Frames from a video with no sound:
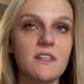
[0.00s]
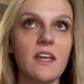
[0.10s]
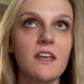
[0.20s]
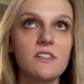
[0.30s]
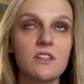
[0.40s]

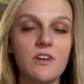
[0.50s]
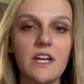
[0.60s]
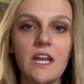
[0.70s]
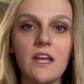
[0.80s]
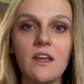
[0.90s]
take
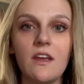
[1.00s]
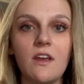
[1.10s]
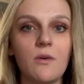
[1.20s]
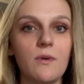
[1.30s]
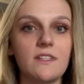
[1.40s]
history,
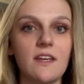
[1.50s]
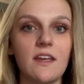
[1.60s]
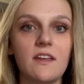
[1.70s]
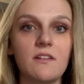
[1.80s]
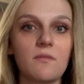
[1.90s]
we
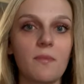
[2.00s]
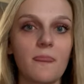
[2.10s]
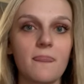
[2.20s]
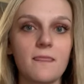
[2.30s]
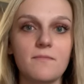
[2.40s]
take
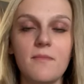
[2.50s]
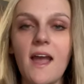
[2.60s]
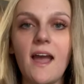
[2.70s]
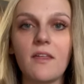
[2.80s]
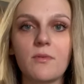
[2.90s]

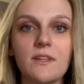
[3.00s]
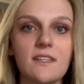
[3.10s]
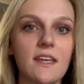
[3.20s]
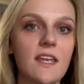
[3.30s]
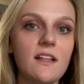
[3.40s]
math, we
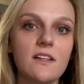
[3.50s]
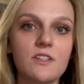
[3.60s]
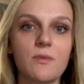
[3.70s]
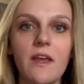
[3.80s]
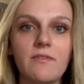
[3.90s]
take
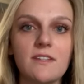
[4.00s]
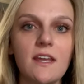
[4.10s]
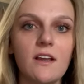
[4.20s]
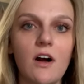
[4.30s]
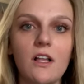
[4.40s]
English, we have to
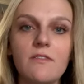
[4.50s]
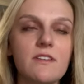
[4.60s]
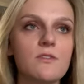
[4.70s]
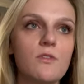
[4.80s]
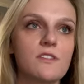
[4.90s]
take all of
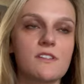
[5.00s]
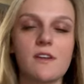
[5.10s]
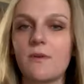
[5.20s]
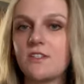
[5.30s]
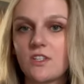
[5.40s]
these courses
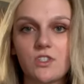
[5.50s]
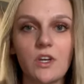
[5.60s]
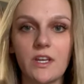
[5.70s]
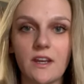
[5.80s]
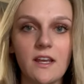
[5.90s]
that we just
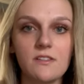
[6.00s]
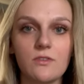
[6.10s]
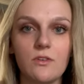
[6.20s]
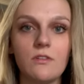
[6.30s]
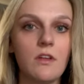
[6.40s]
took in high
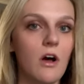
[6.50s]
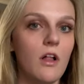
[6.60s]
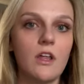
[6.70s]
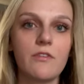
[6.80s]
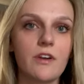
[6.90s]
school
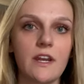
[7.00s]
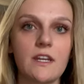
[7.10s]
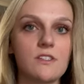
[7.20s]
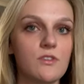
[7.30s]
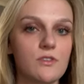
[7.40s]
all over again
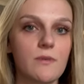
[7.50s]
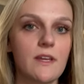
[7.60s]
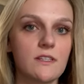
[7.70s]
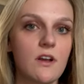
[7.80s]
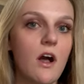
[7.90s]
as soon as we
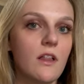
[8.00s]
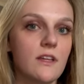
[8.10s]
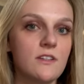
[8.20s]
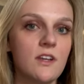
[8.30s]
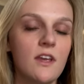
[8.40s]
get to
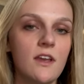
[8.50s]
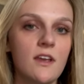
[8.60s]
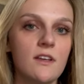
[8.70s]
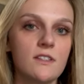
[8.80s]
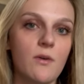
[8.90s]
college.
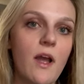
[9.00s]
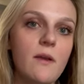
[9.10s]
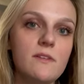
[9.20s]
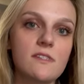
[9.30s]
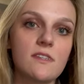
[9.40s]
So
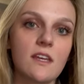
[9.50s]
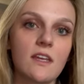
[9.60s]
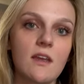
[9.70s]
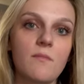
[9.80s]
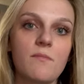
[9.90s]
I was
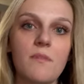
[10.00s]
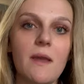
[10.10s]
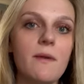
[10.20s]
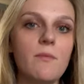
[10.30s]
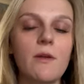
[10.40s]
thinking
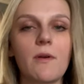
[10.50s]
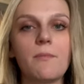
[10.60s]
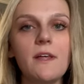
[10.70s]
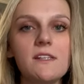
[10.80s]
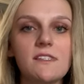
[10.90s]
maybe we
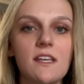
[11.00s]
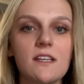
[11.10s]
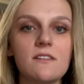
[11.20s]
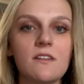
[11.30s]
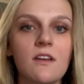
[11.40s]
replace
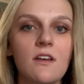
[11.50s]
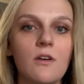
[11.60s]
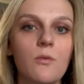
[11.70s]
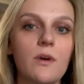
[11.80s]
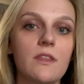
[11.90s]
these
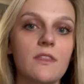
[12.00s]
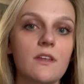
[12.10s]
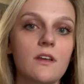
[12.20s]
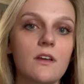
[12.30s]
with